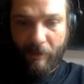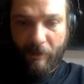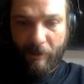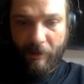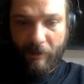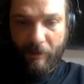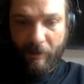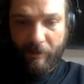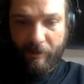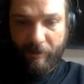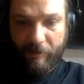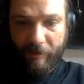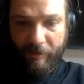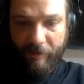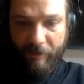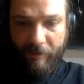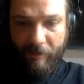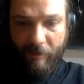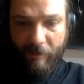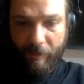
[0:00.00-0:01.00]
I'm going to
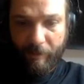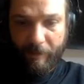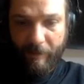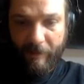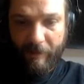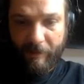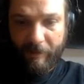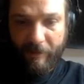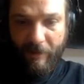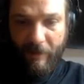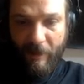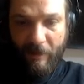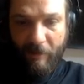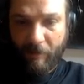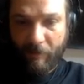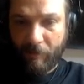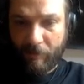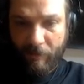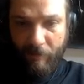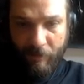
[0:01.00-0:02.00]
just copy this
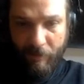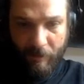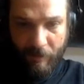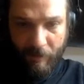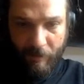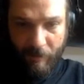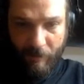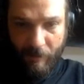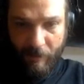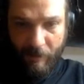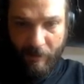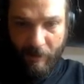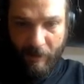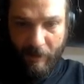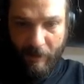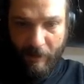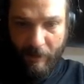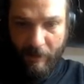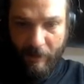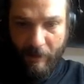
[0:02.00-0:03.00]
out
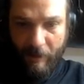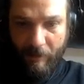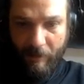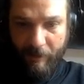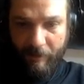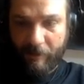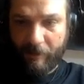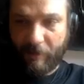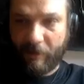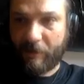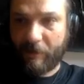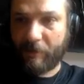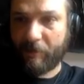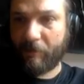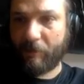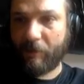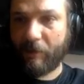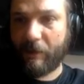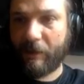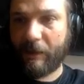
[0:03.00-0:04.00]
here so I
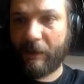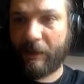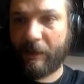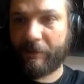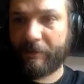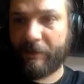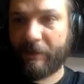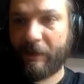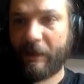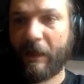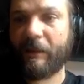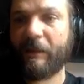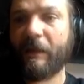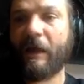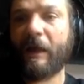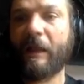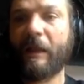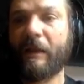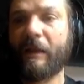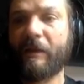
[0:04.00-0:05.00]
can quite easily, and
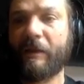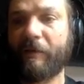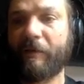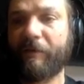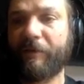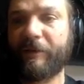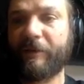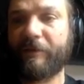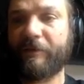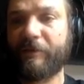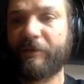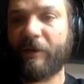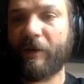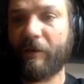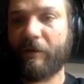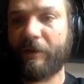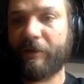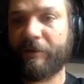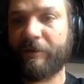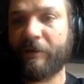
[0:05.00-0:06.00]
another thing to
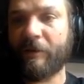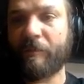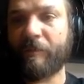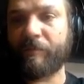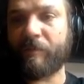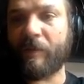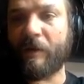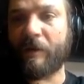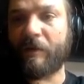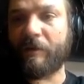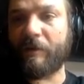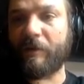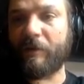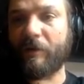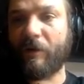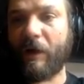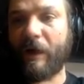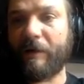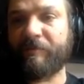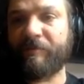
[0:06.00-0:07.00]
note is that
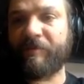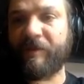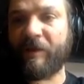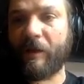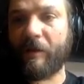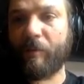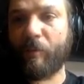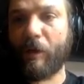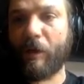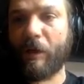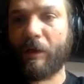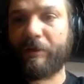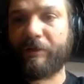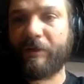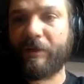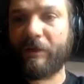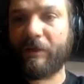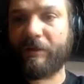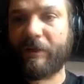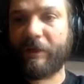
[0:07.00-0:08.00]
your envelope
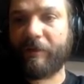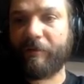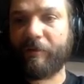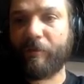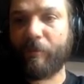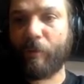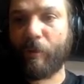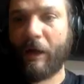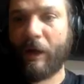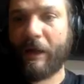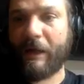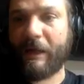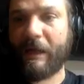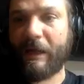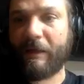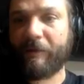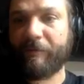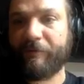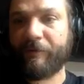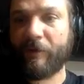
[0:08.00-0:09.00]
works in a different way
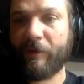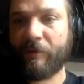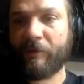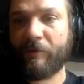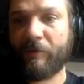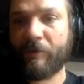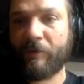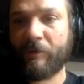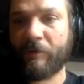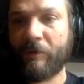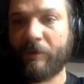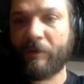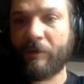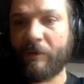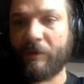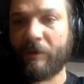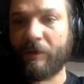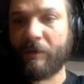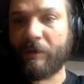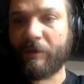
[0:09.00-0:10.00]
if you
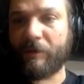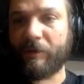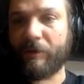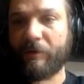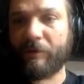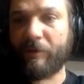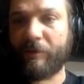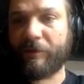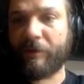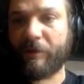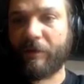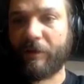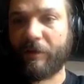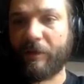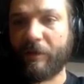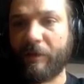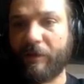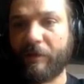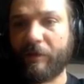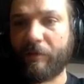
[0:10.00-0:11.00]
use
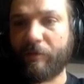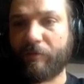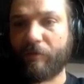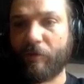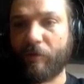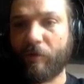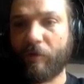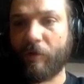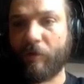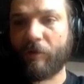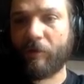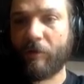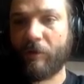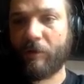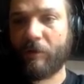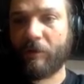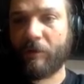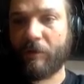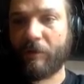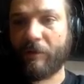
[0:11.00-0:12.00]
the draw
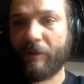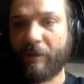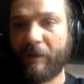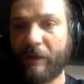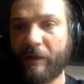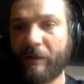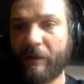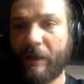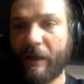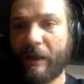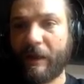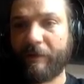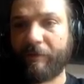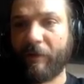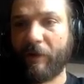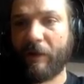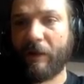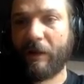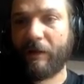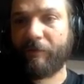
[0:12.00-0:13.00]
thing there.
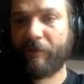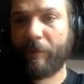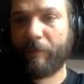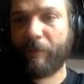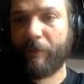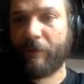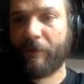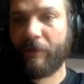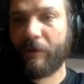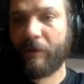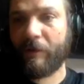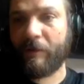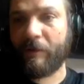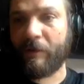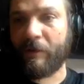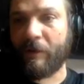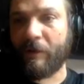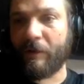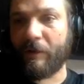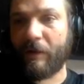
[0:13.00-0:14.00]
If I put the
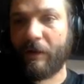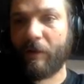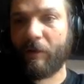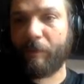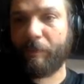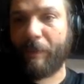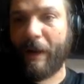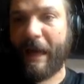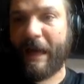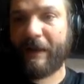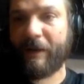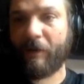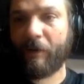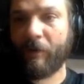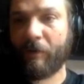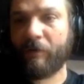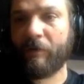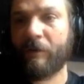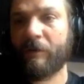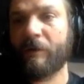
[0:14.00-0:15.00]
little pen
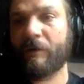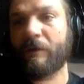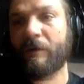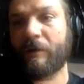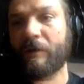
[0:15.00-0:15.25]
on,